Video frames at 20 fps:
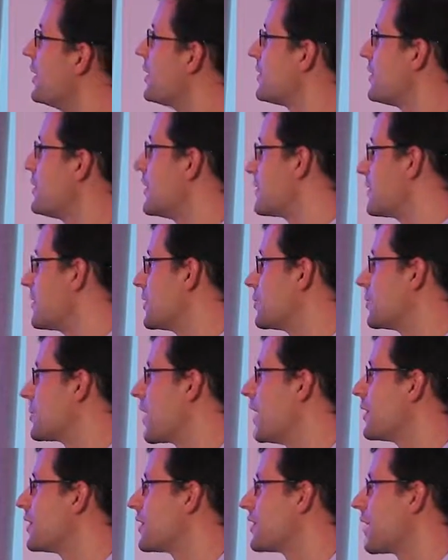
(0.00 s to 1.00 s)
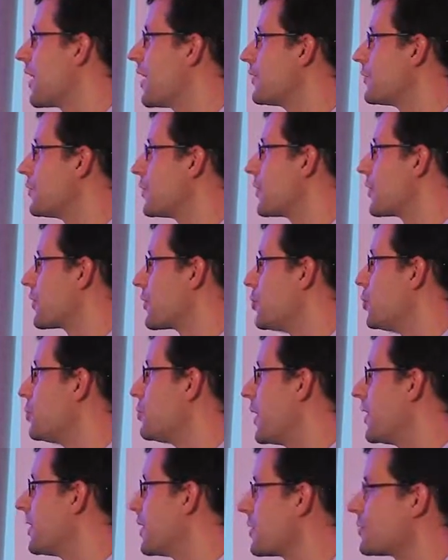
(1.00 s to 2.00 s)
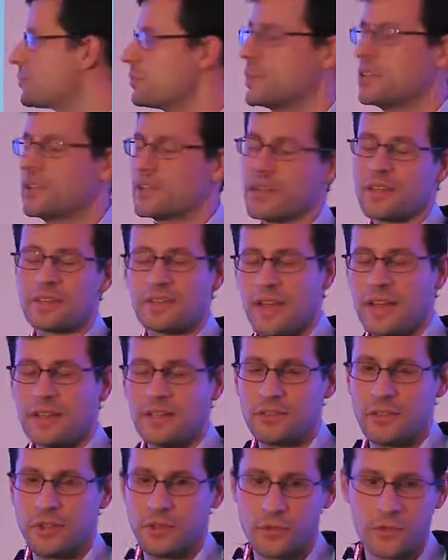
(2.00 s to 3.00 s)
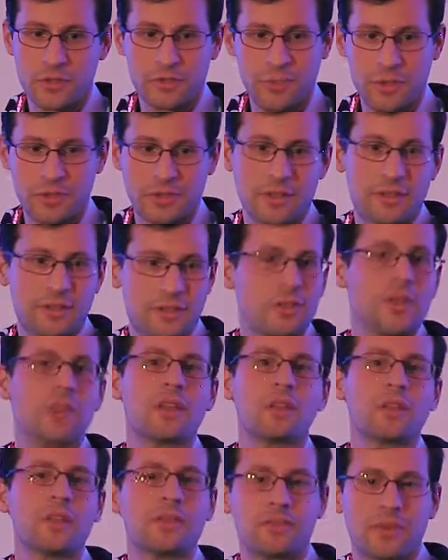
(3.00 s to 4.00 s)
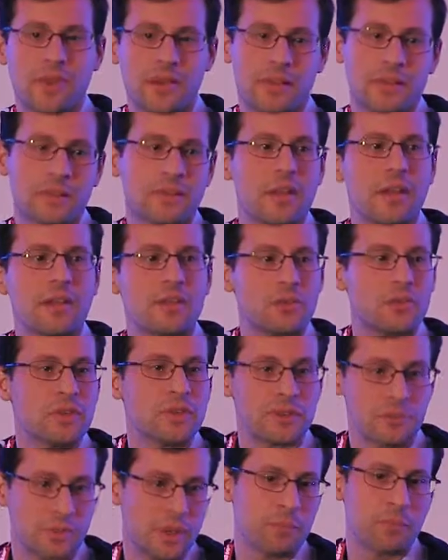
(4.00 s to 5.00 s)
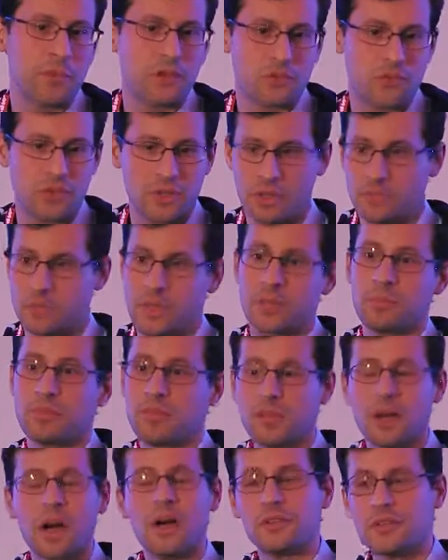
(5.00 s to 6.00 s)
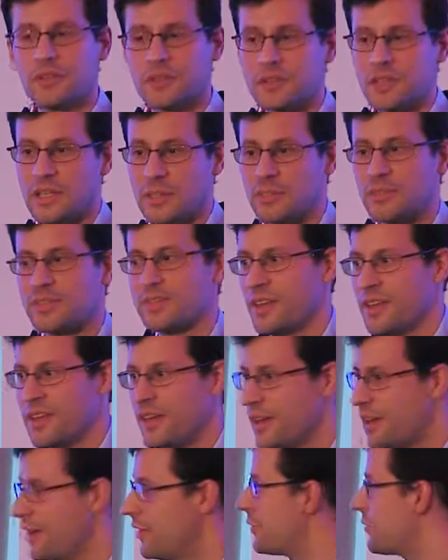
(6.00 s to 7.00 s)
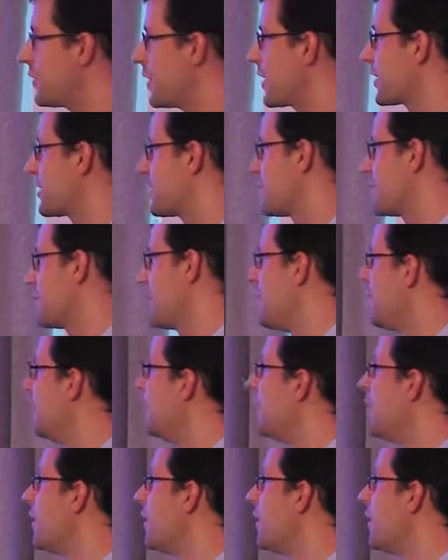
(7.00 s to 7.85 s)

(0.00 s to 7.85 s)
60 to 99 for a group, and they're splitting exactly where you're splitting. So then in the end, you will be measuring maybe the other team's effects.